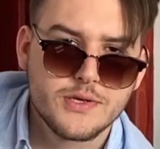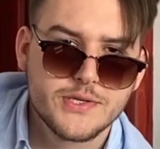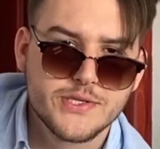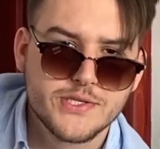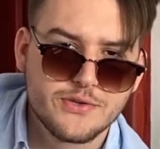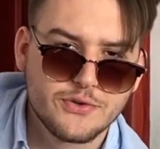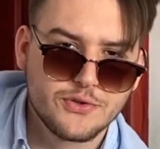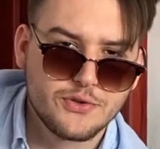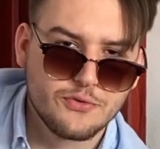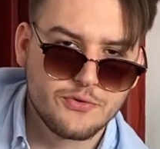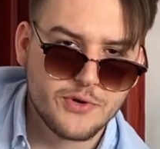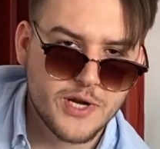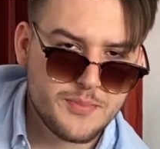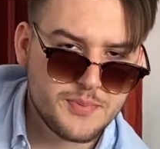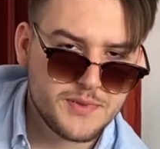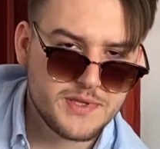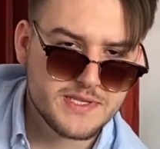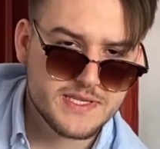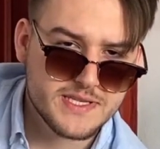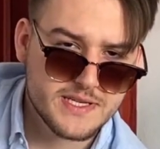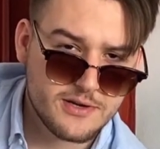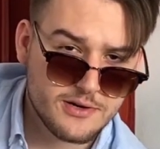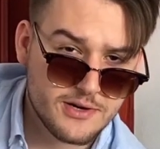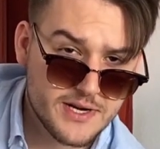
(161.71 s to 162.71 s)
So to wrap
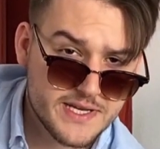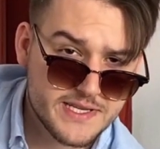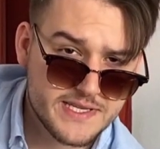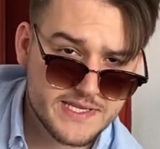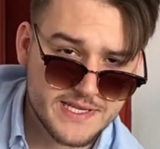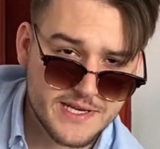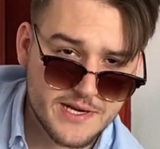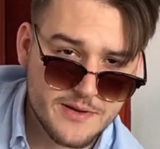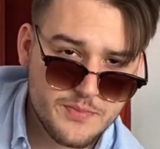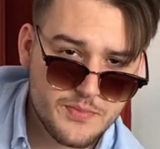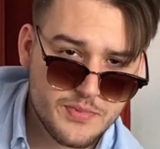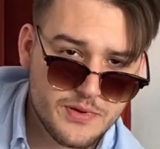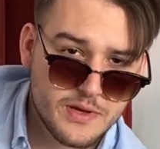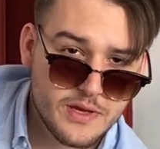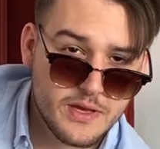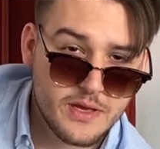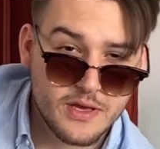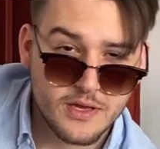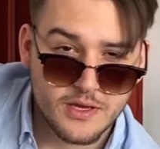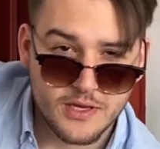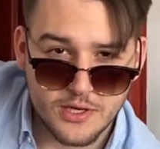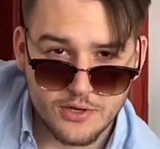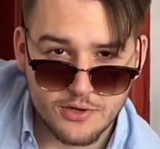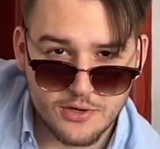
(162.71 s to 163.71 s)
this class up,
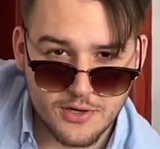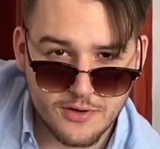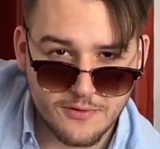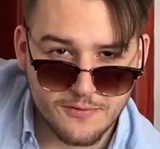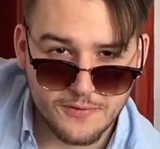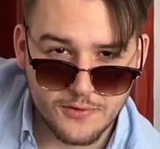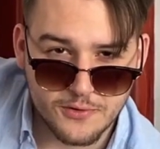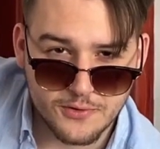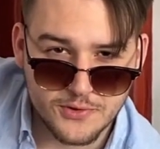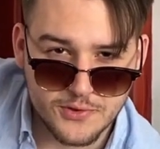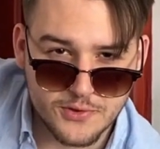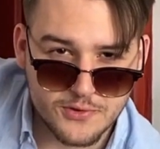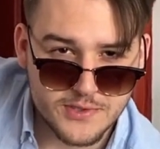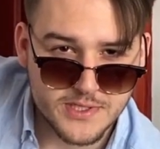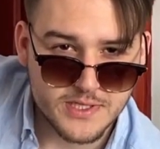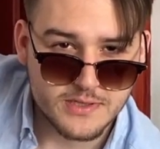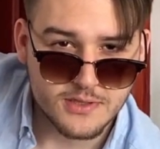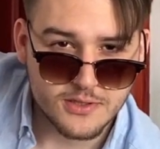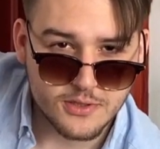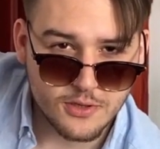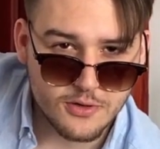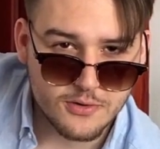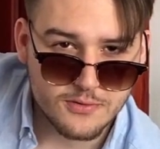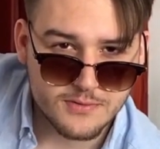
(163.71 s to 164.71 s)
here are a few do's and
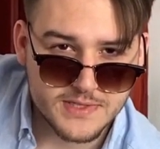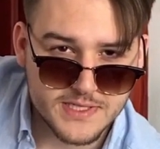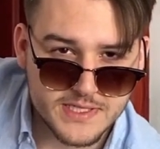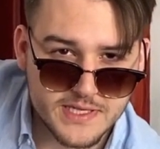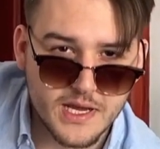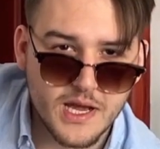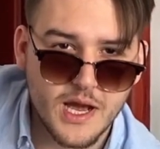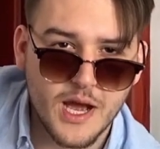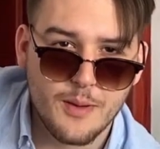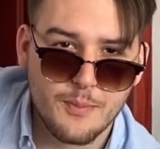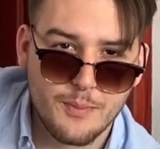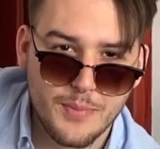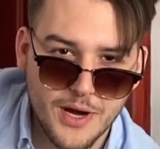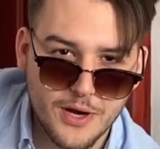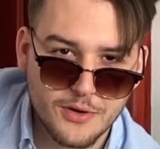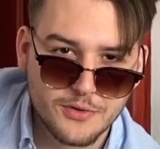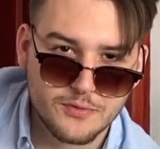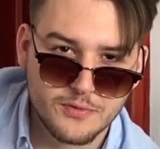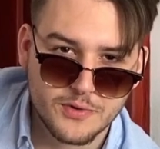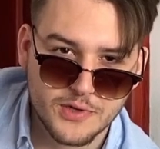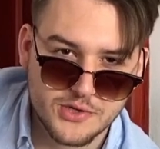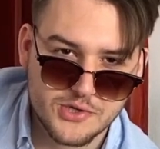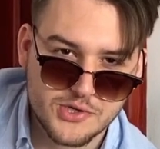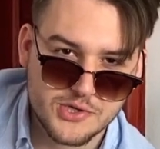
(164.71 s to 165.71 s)
don'ts about
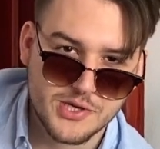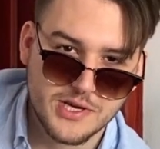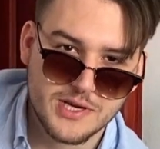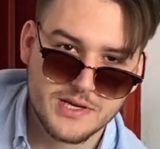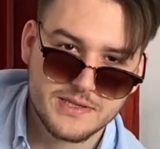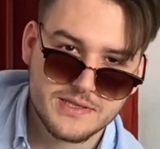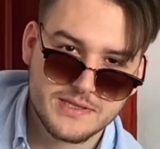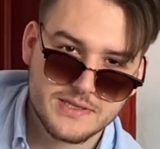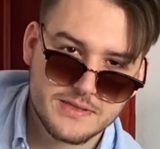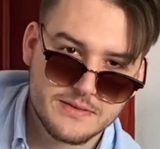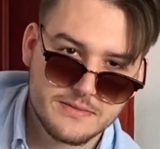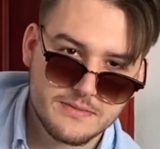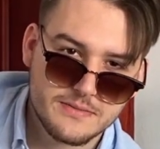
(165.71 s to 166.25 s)
wrist shots.